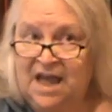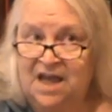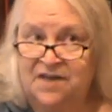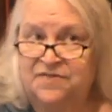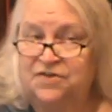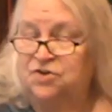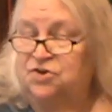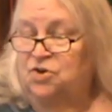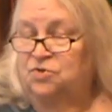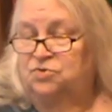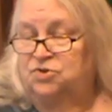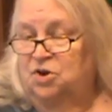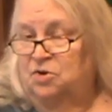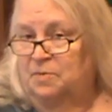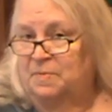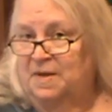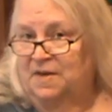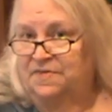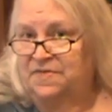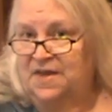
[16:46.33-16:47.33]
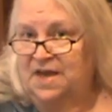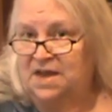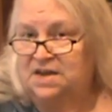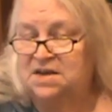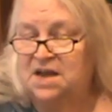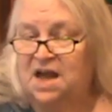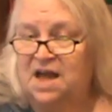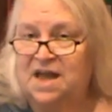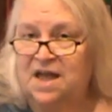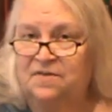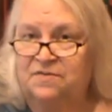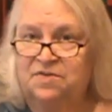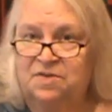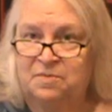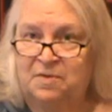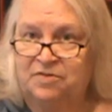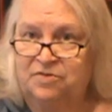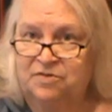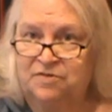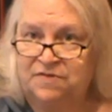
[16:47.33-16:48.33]
If you don't know about that, I have
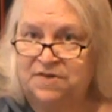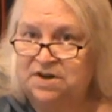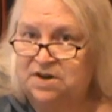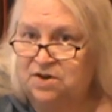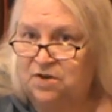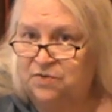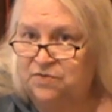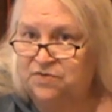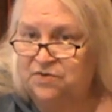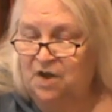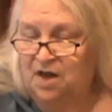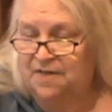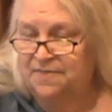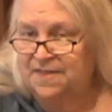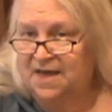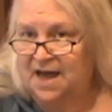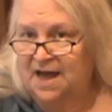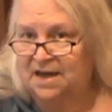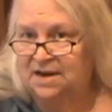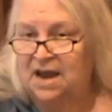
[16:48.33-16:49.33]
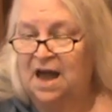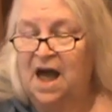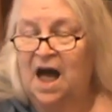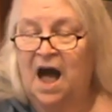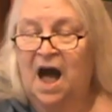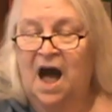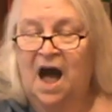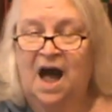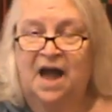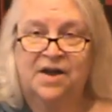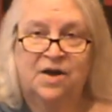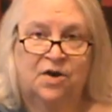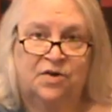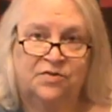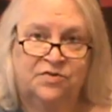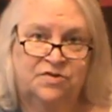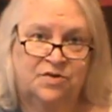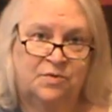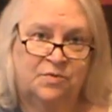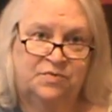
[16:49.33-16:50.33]
some other videos on that. I
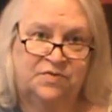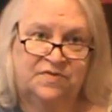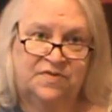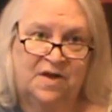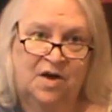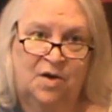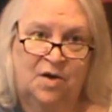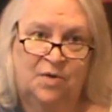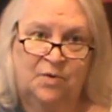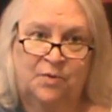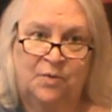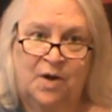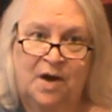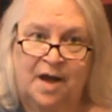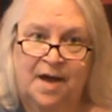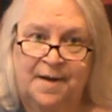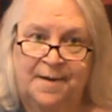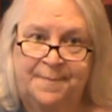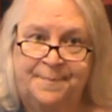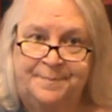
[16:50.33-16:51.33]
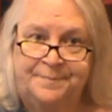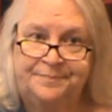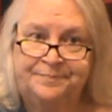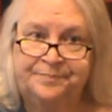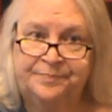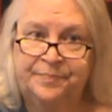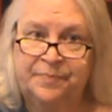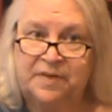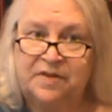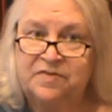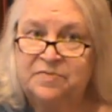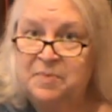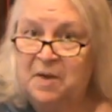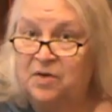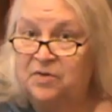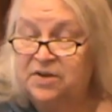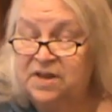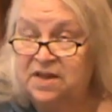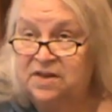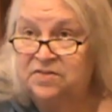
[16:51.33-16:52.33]
also sell um,
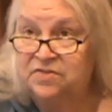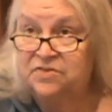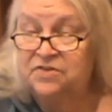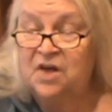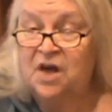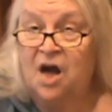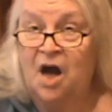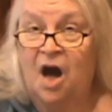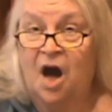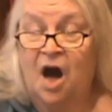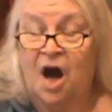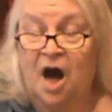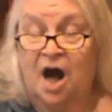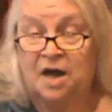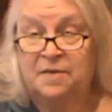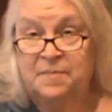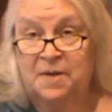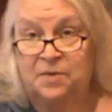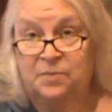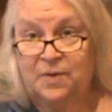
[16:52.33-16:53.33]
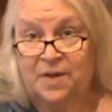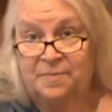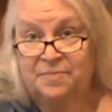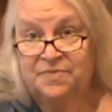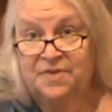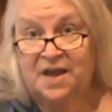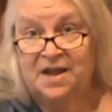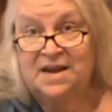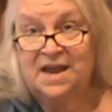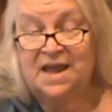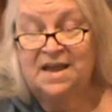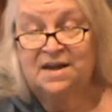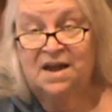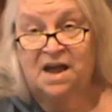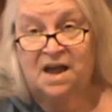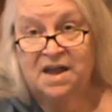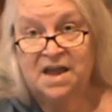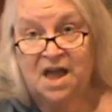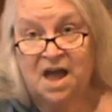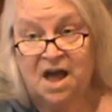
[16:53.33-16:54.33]
spell kits on my website, and
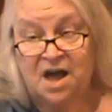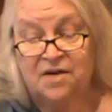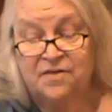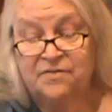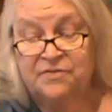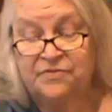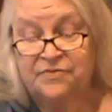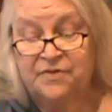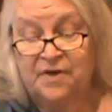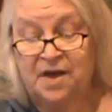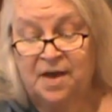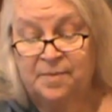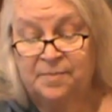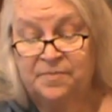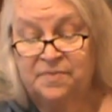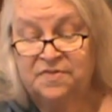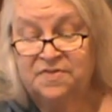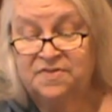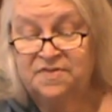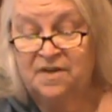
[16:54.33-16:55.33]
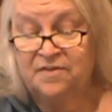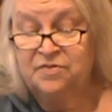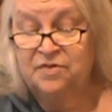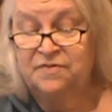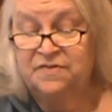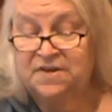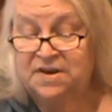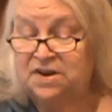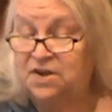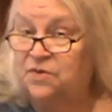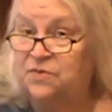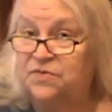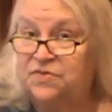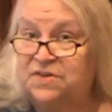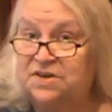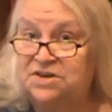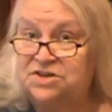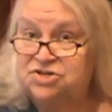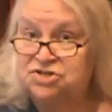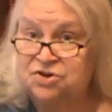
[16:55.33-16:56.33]
I have um, several videos
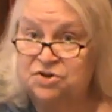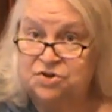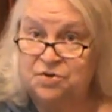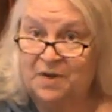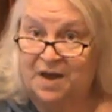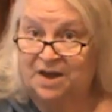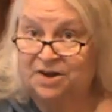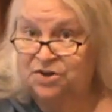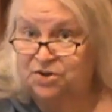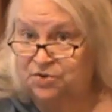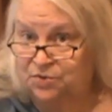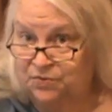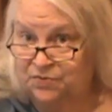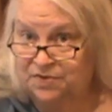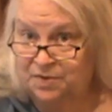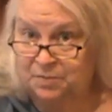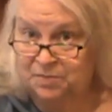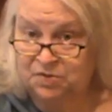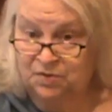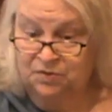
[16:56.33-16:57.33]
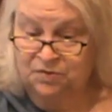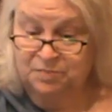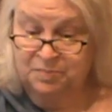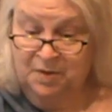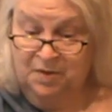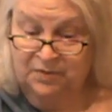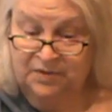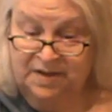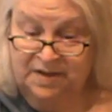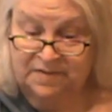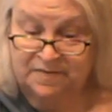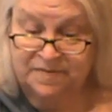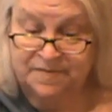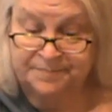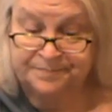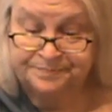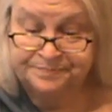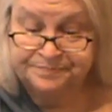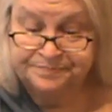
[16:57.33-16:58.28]
that show you how to use some of those spell kits.